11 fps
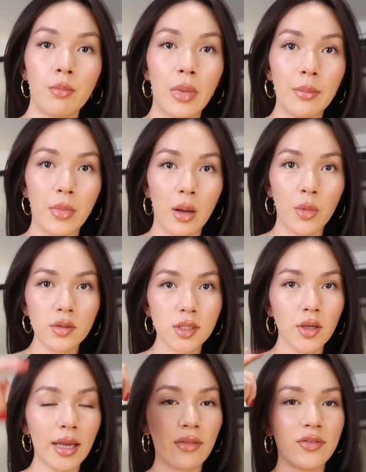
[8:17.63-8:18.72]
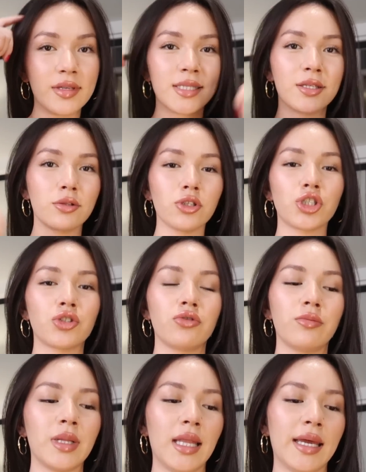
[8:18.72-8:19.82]
My mum also had this
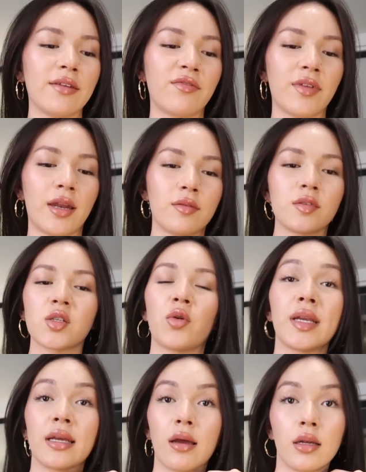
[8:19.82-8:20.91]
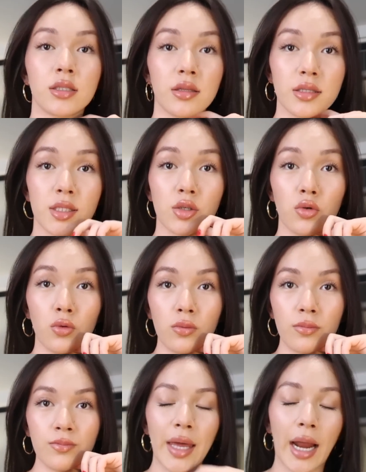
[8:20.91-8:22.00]
delusional belief that I was going to get into the school
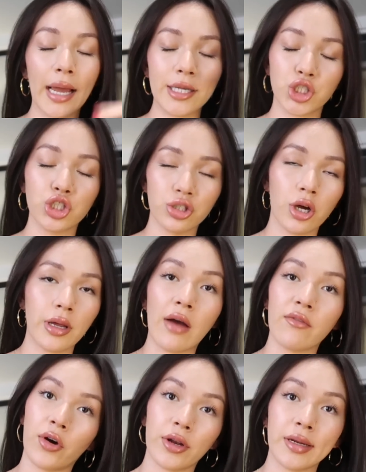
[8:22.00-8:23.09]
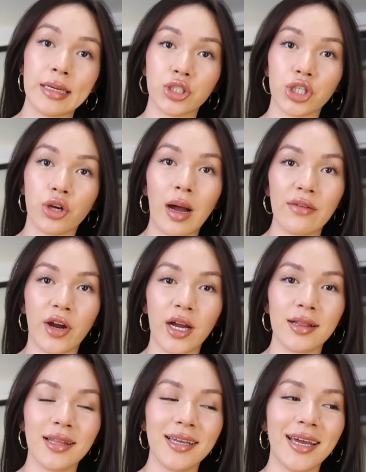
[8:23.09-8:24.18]
that I should not have gotten into, quite
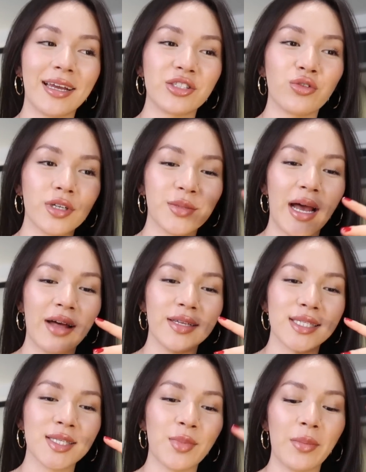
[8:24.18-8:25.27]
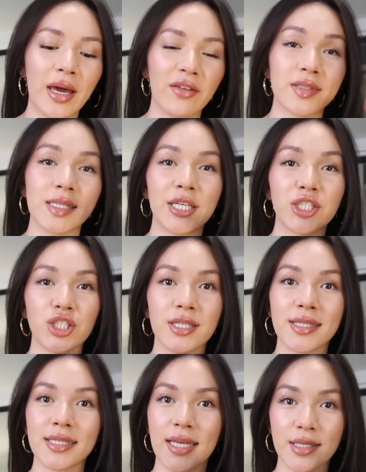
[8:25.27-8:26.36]
frankly. And I talked about this in my manifestation
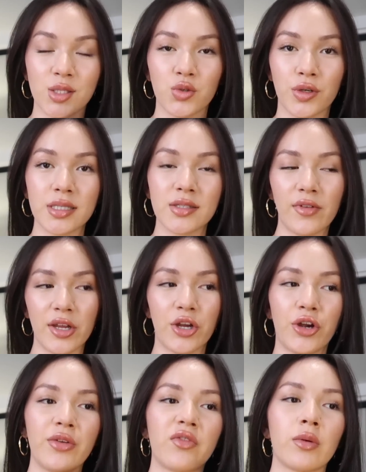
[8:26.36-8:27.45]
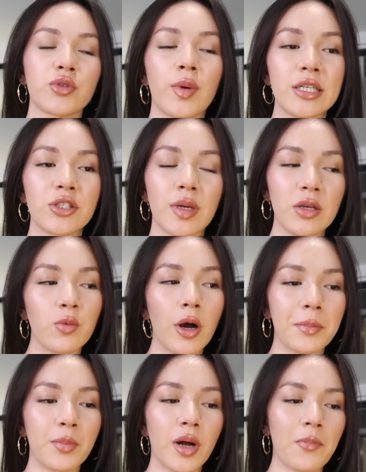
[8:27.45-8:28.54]
success stories video from
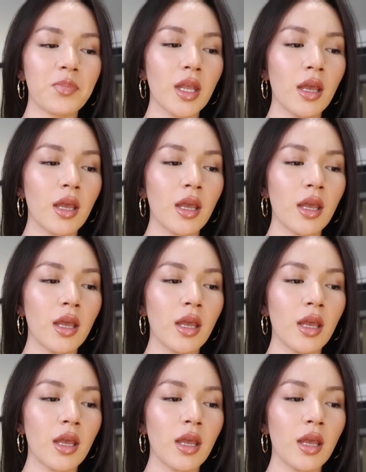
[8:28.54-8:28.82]
2021. But